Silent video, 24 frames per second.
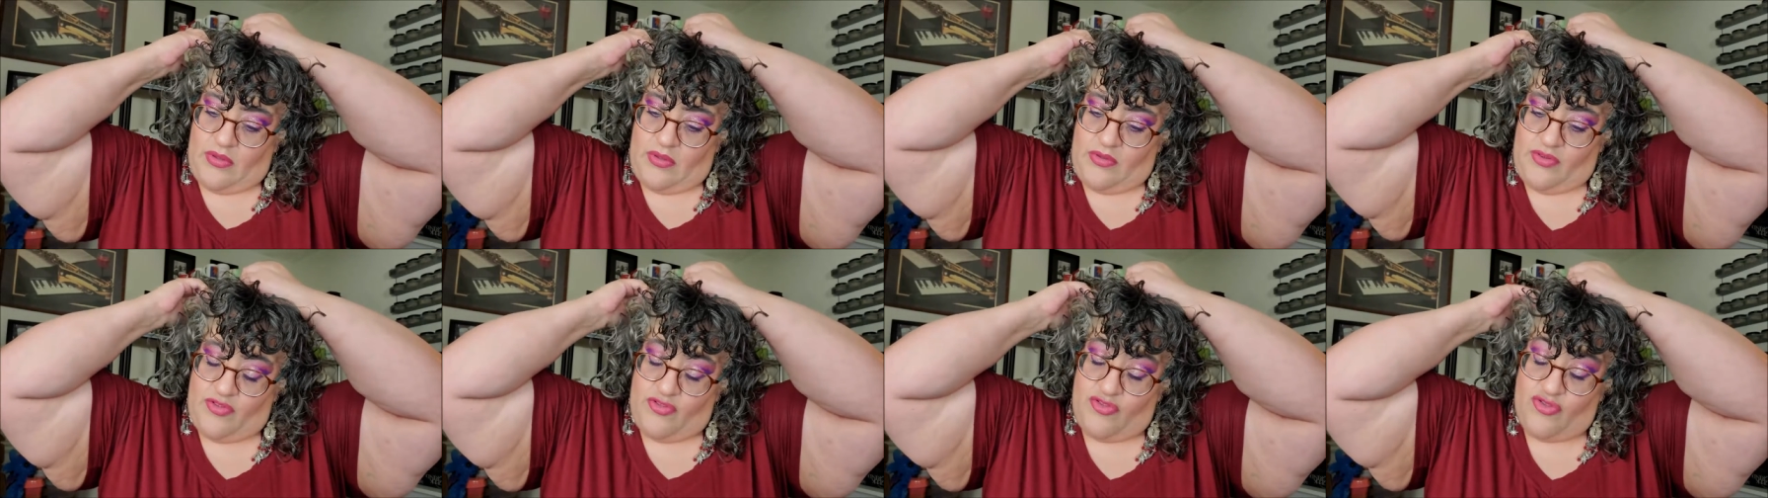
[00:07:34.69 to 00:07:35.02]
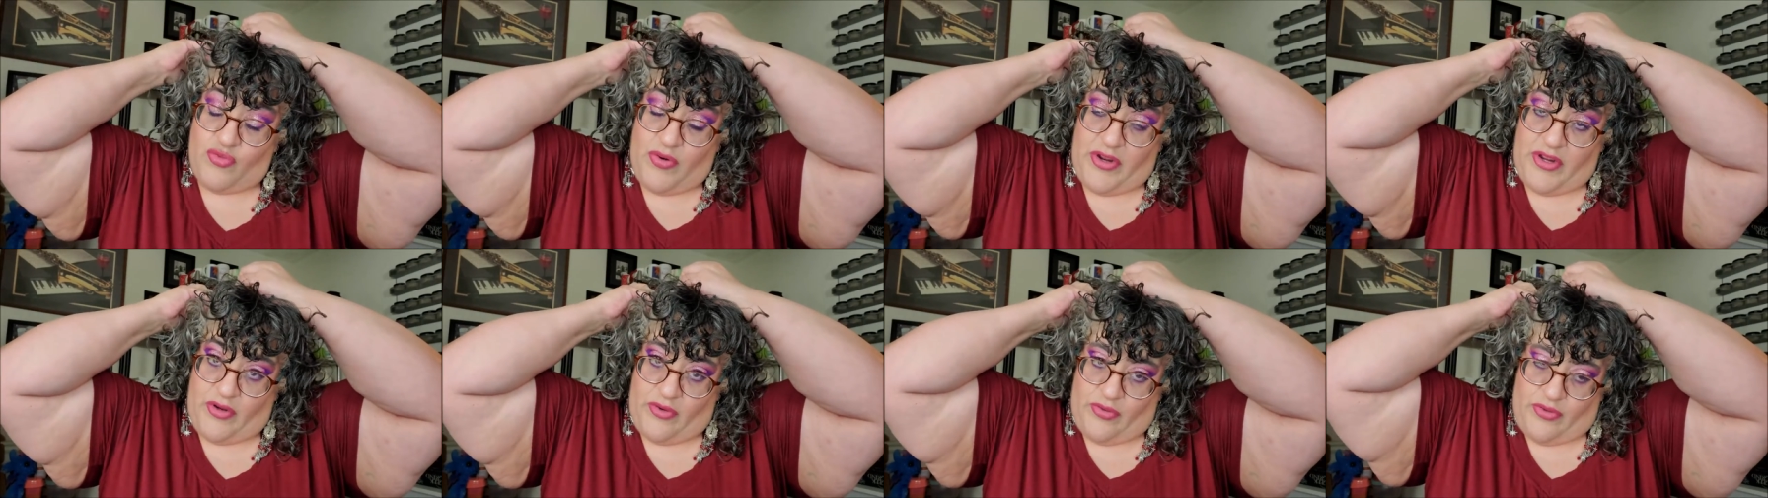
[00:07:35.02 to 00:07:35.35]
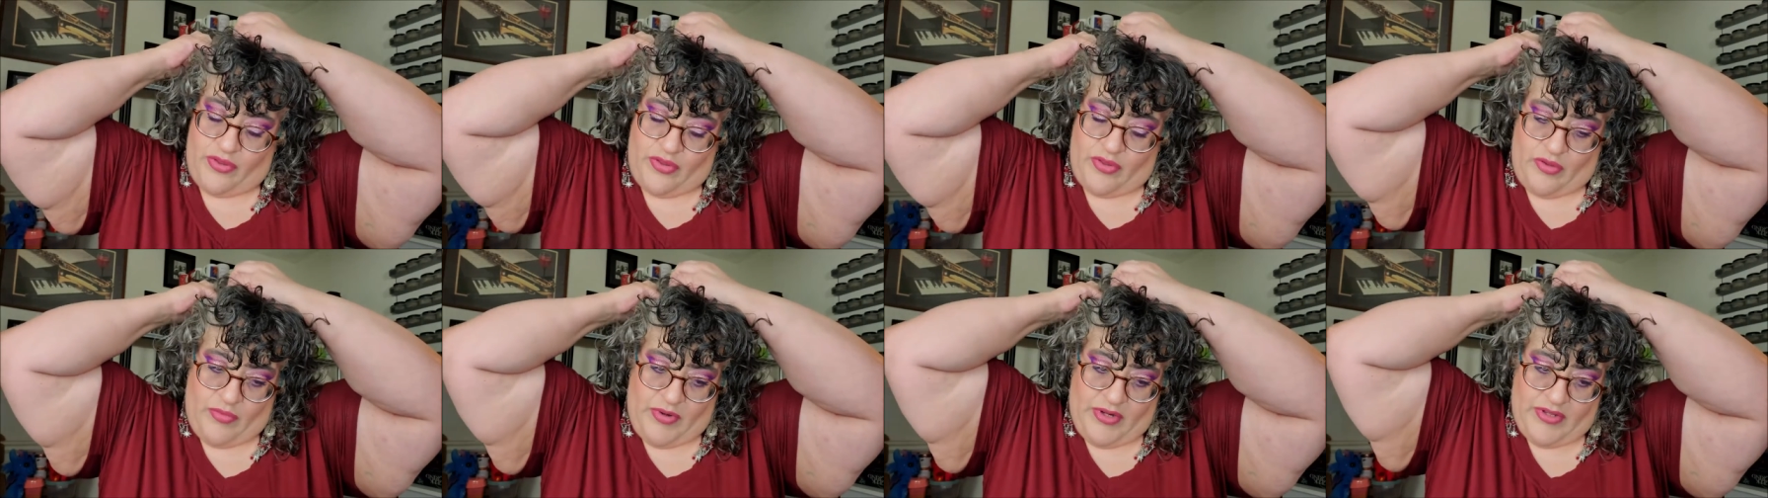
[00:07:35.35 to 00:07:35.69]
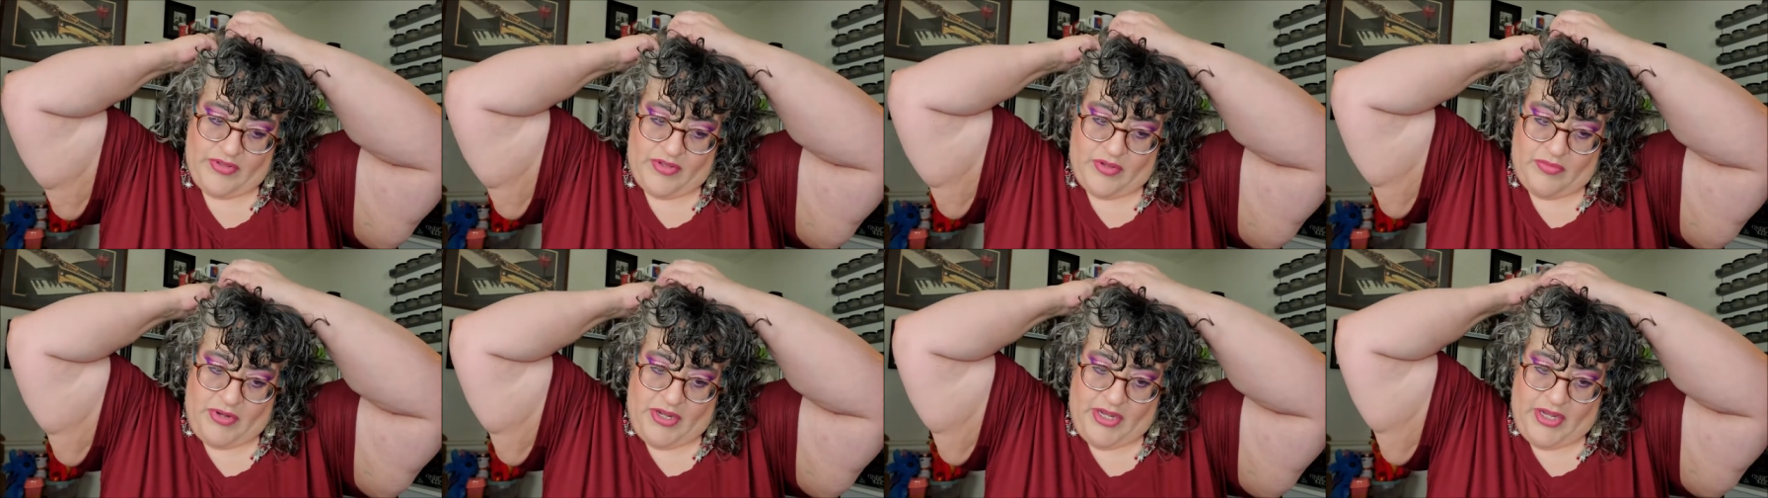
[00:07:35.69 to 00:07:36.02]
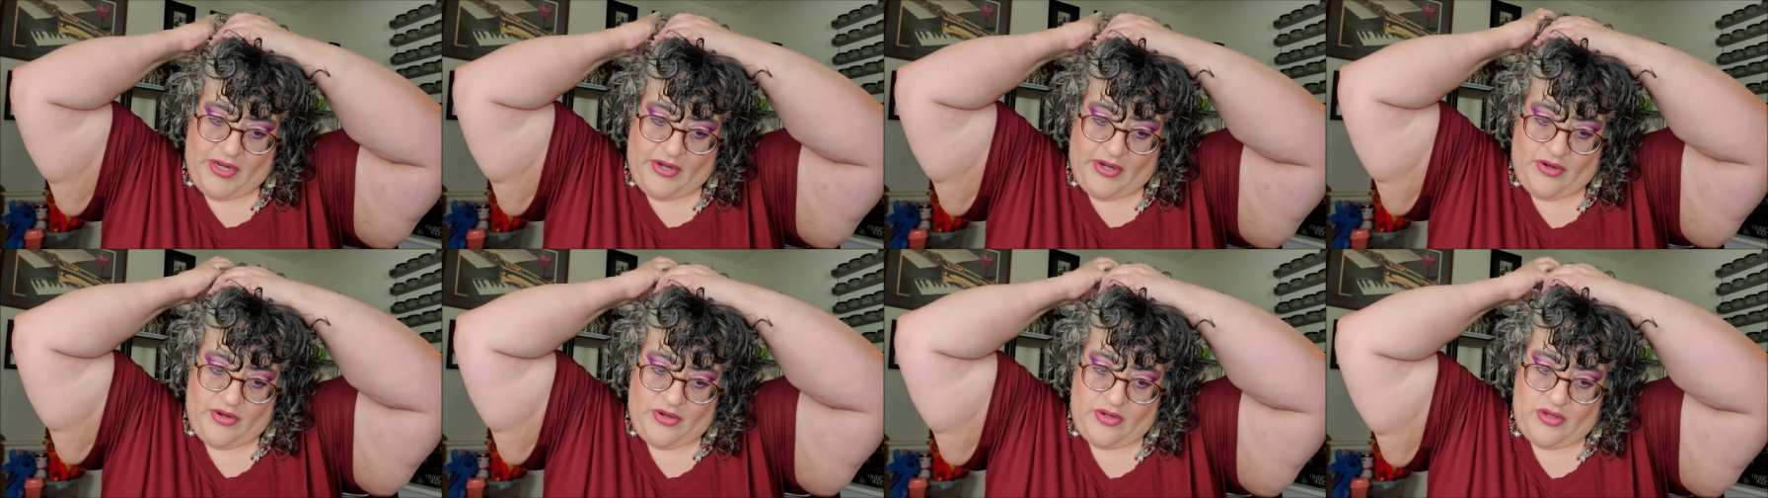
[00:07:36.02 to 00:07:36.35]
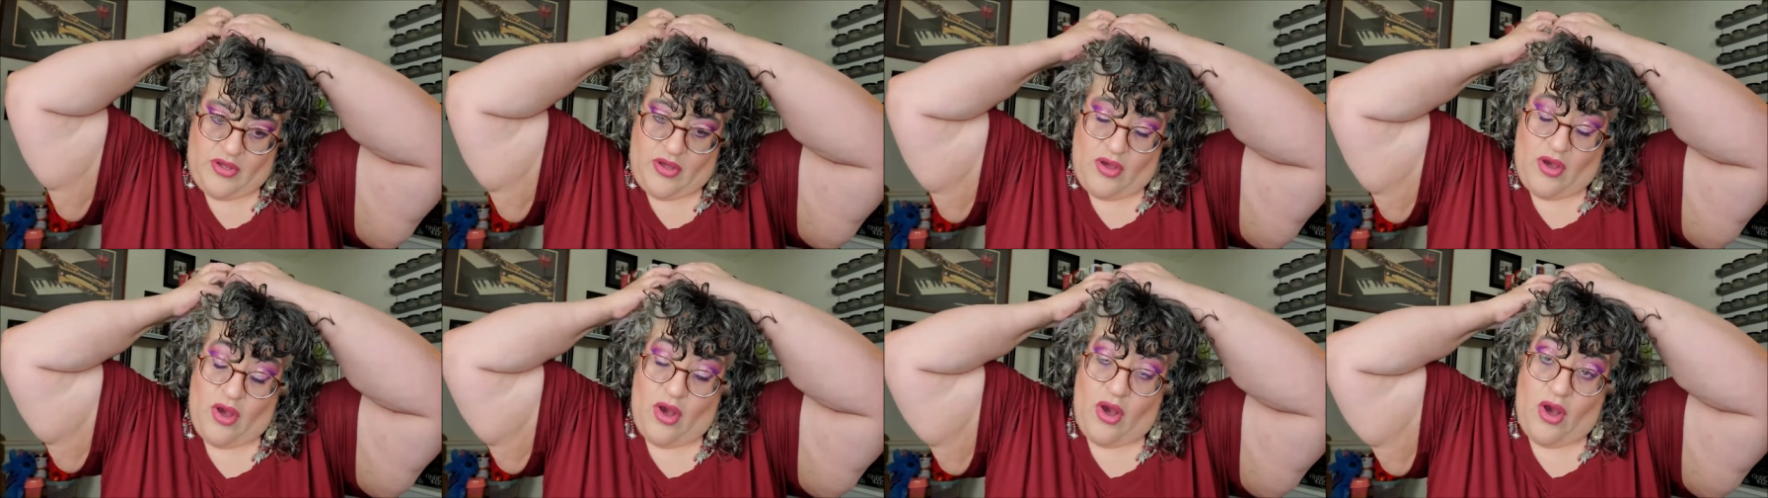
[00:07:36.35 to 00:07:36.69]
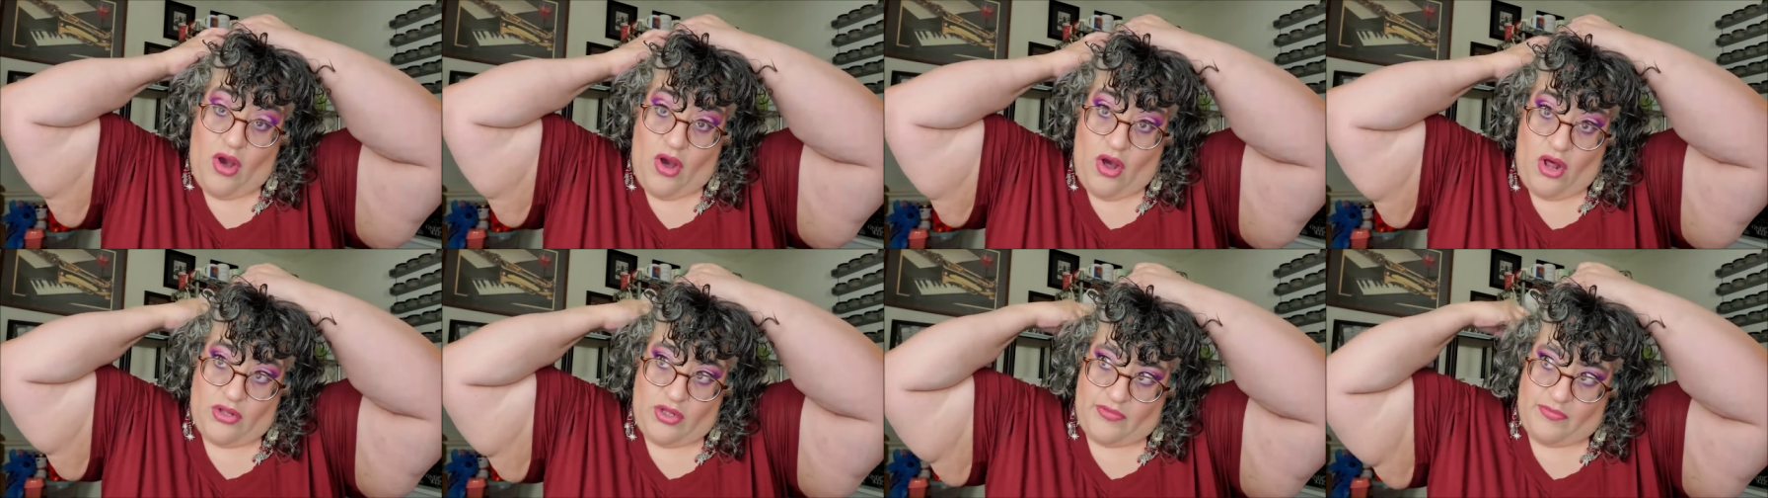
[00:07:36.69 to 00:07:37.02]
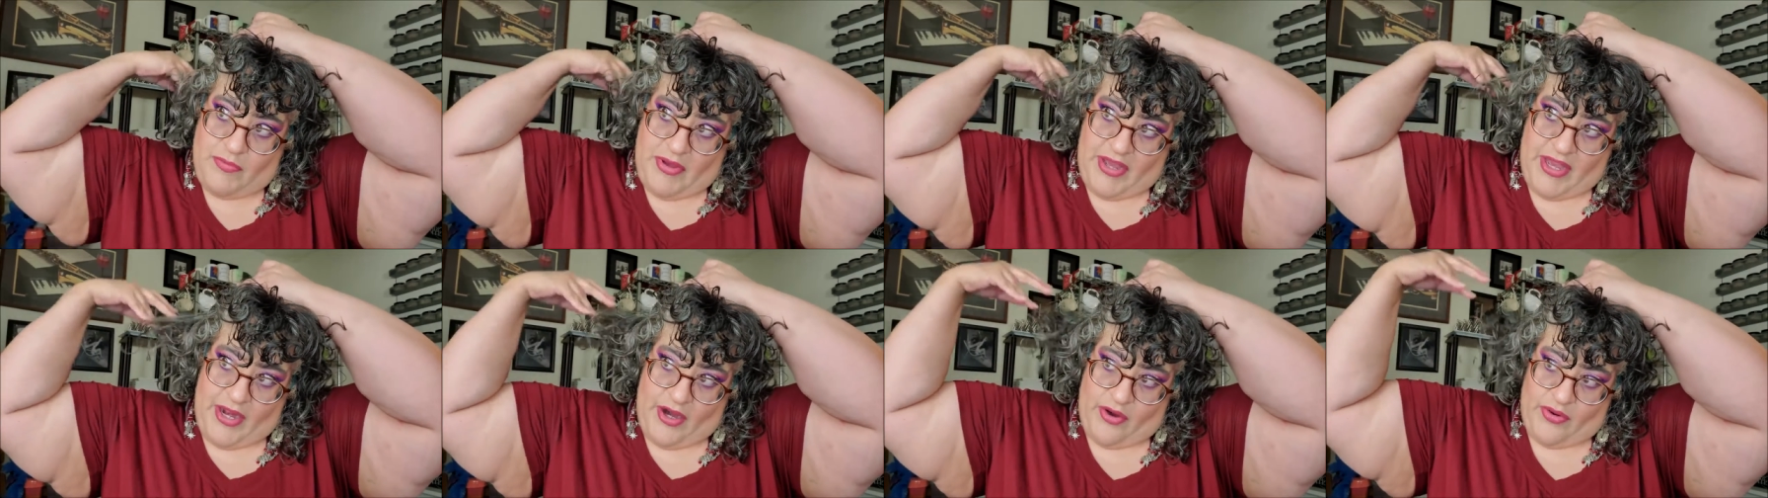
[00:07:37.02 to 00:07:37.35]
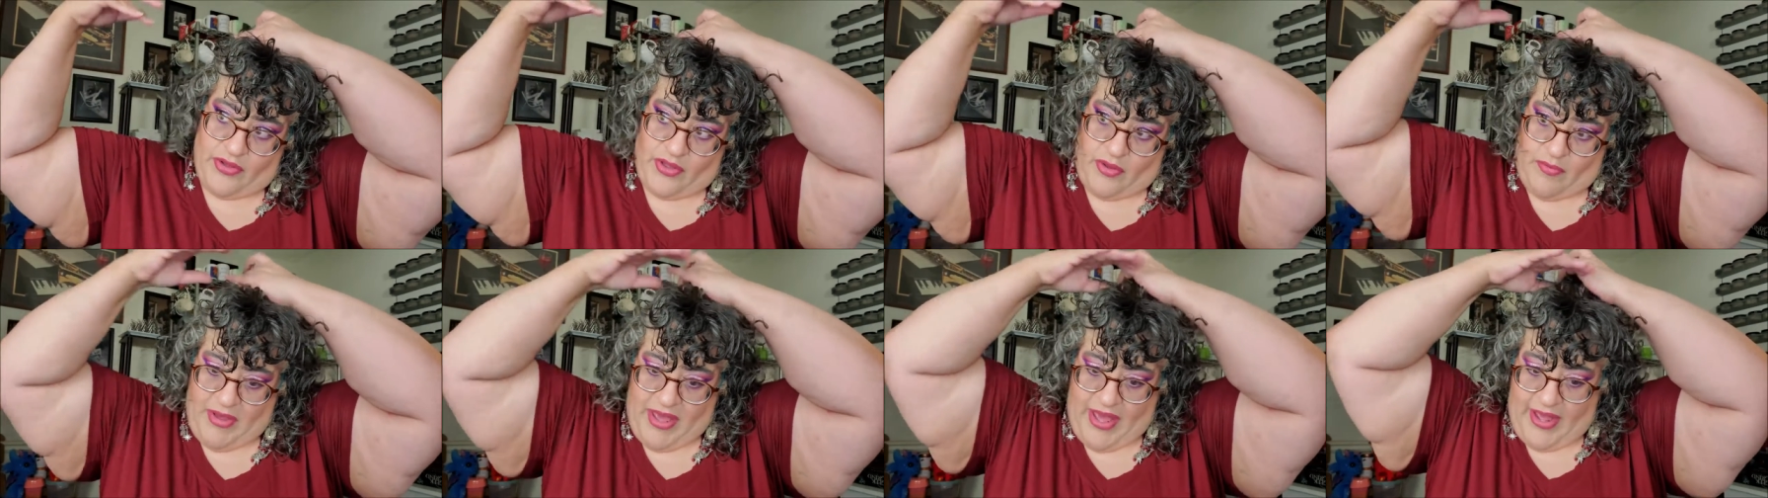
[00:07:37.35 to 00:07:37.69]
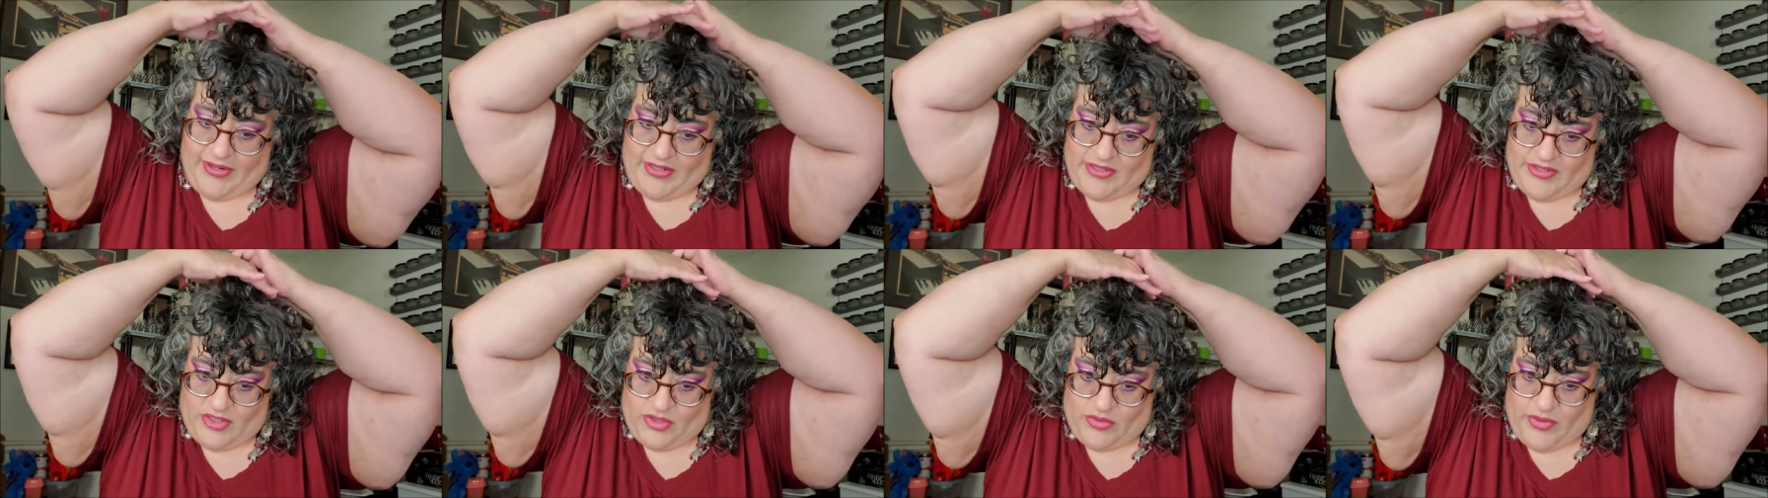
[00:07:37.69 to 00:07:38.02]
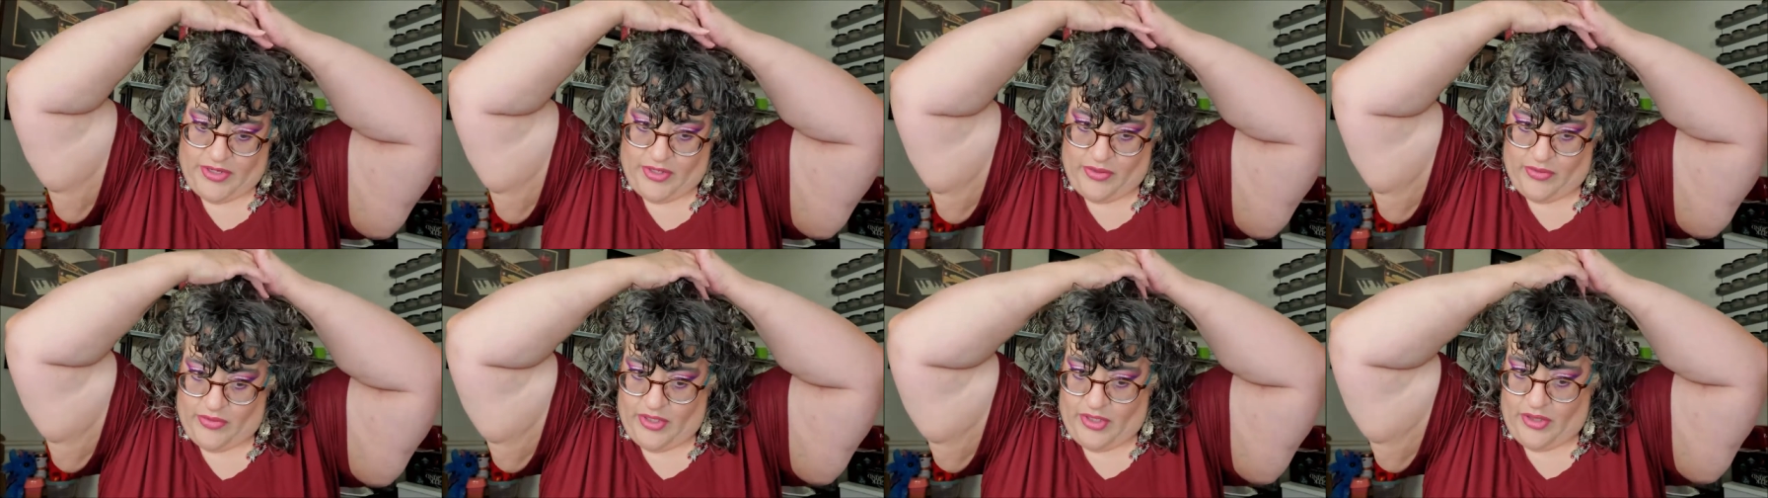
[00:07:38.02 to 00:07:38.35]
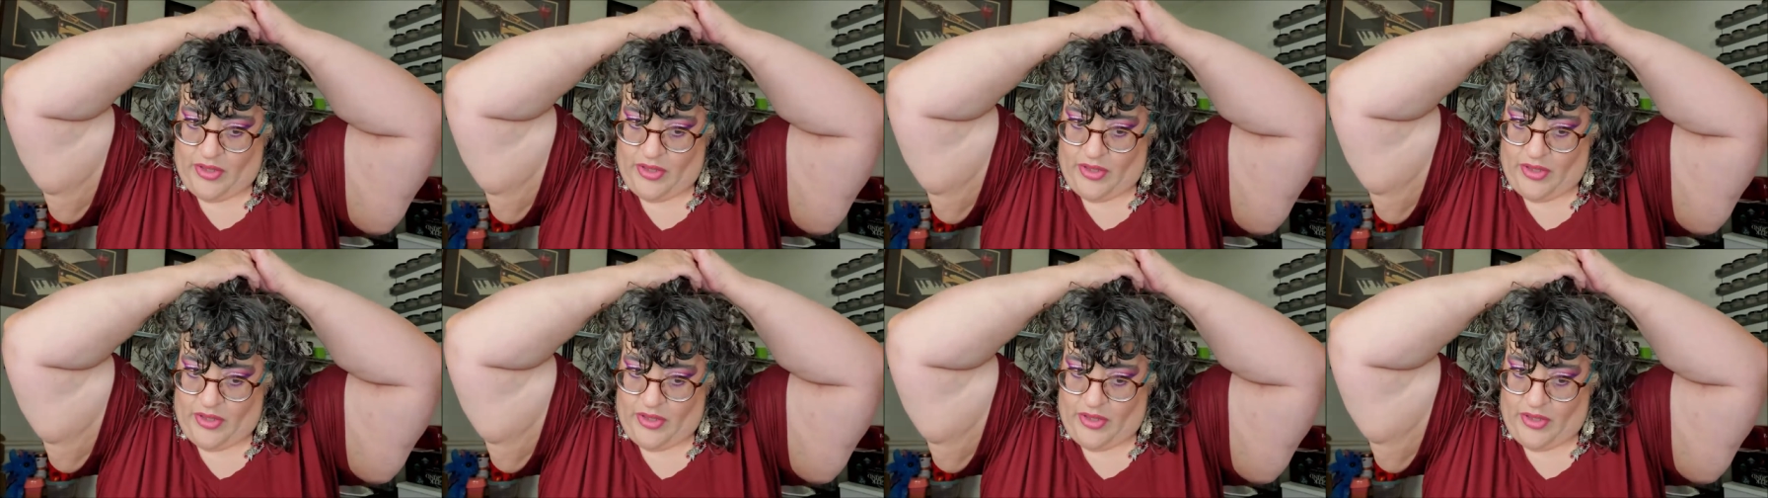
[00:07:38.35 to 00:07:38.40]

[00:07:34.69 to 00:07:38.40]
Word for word: is straighter than the rest of my hair. All of my hair in the back is straighter